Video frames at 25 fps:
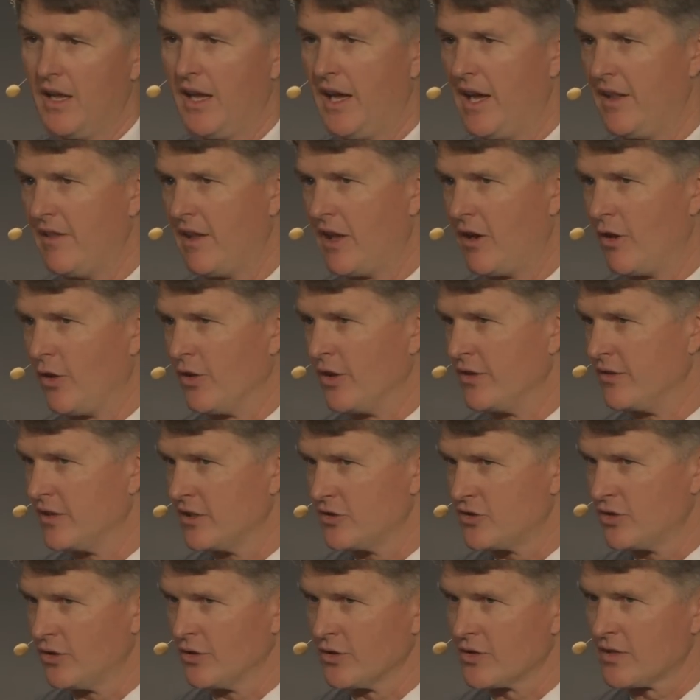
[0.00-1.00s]
And then on the
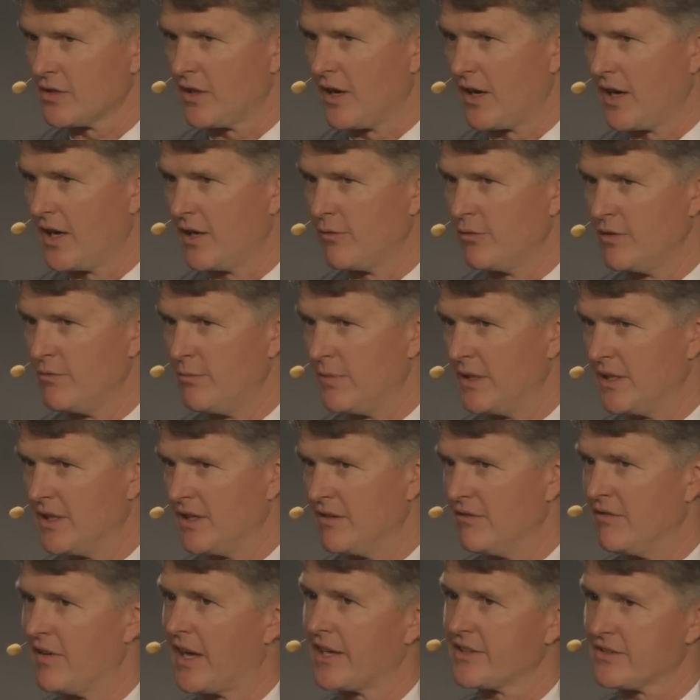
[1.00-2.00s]
digital side, we've been
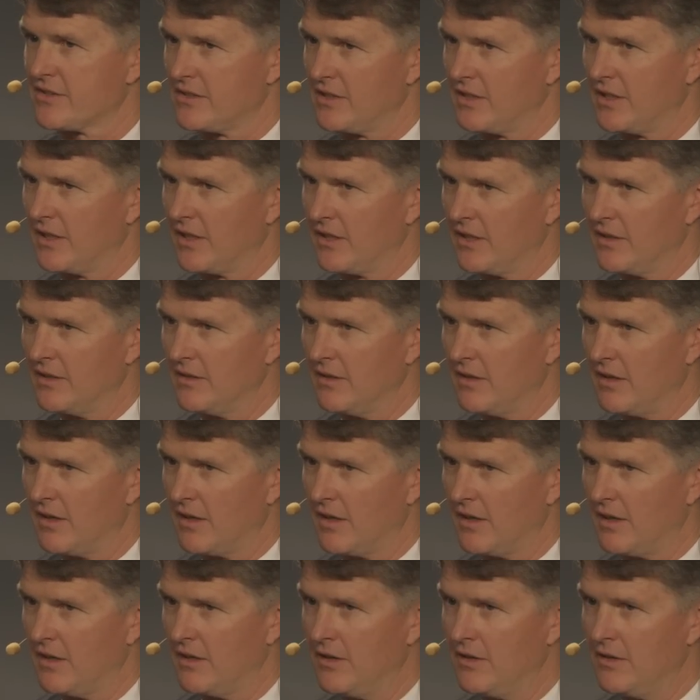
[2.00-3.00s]
investing in
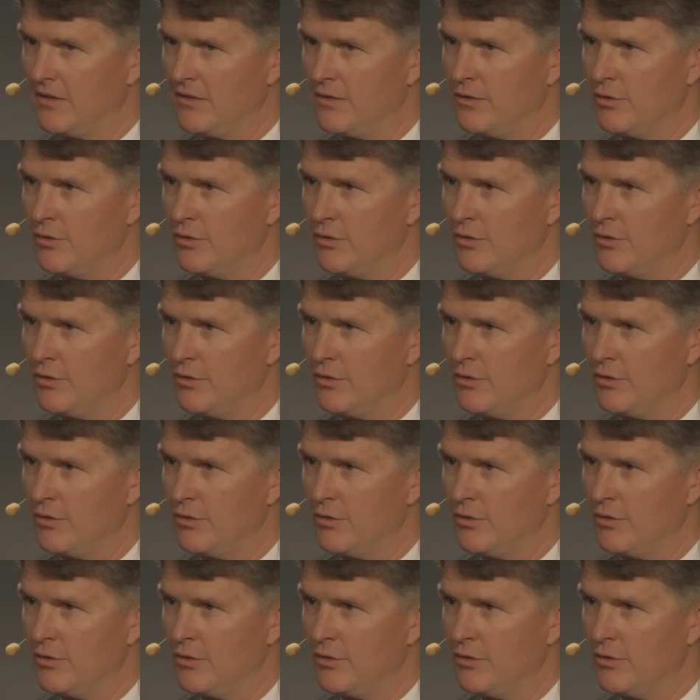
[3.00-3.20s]
uh,